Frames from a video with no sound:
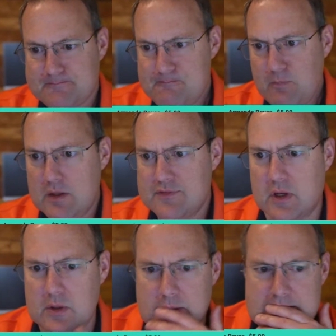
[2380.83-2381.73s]

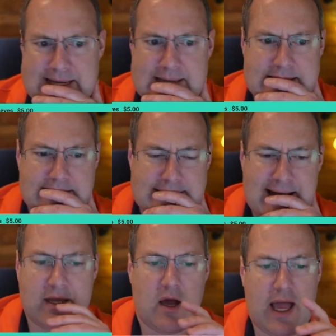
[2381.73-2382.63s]
So
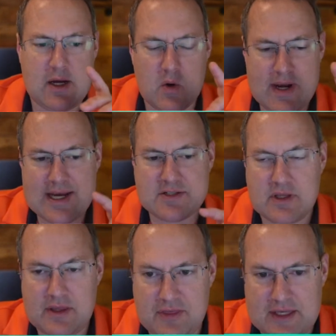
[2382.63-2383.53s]
I don't actually
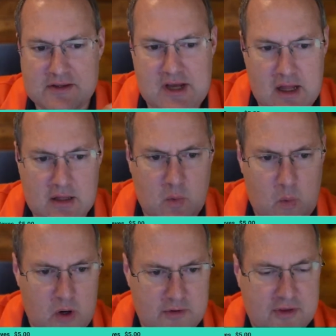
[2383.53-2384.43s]
think dollar
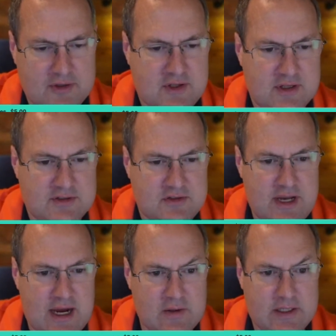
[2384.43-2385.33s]
worthless in this
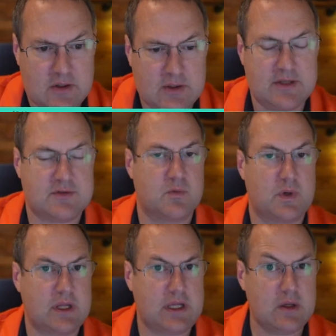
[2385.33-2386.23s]
scenario is
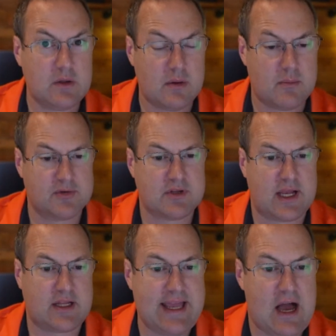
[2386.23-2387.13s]
really the most
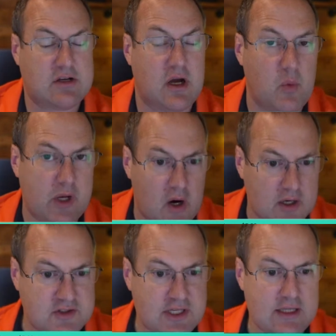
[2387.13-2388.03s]
likely outcome. We are
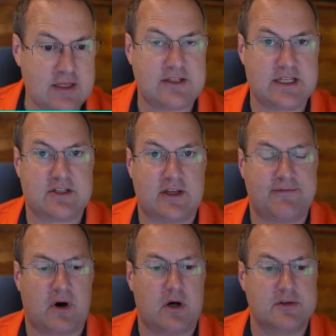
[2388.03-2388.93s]
seeing the Dixie
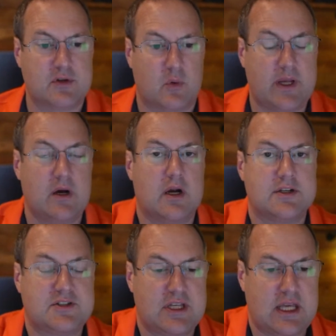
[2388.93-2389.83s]
fall. So we are
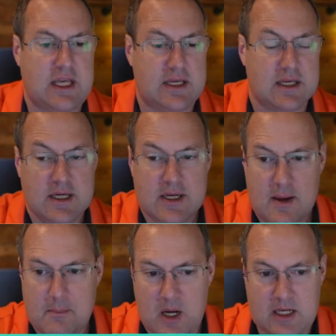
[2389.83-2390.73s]
seeing
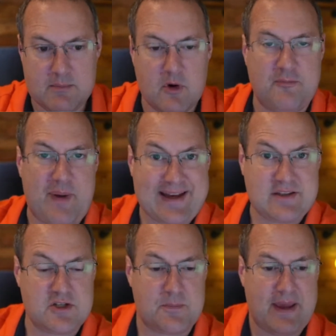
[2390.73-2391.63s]
money move back to
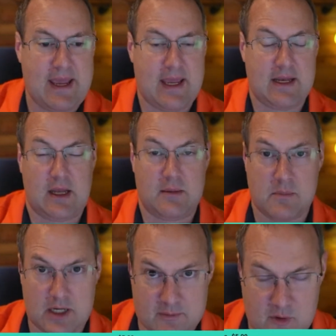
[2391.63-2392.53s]
Japan and
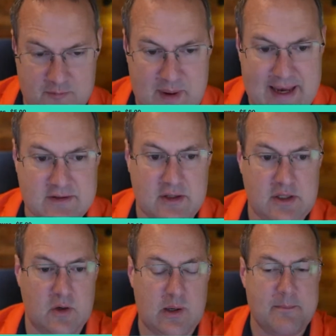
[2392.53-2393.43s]
money move back to
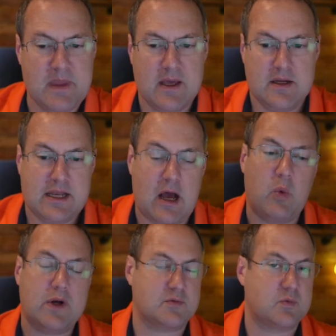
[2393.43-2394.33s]
Europe. Now,
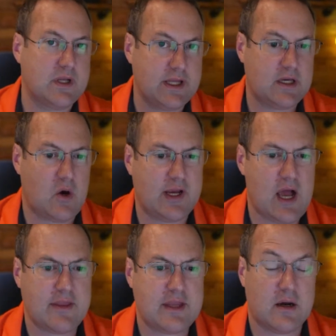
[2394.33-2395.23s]
what's really going
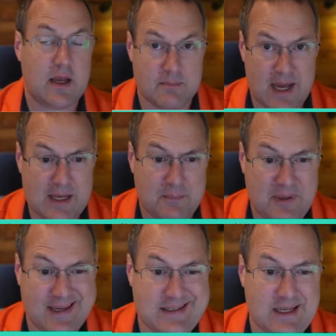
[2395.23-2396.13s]
on there, in my
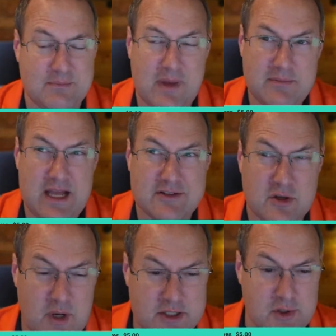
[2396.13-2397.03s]
opinion, maybe not so
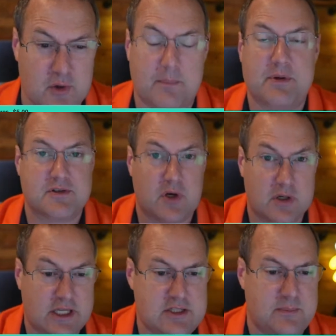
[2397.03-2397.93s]
much Europe, but
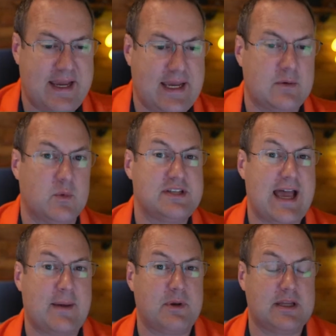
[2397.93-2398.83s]
certainly Japan, what's
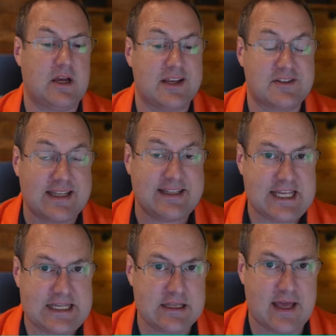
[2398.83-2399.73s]
happening there is a
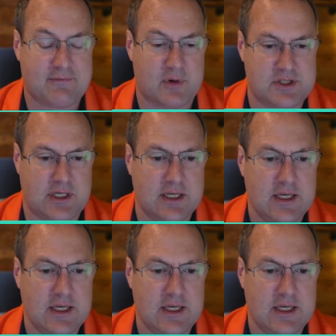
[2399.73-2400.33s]
deleveraging.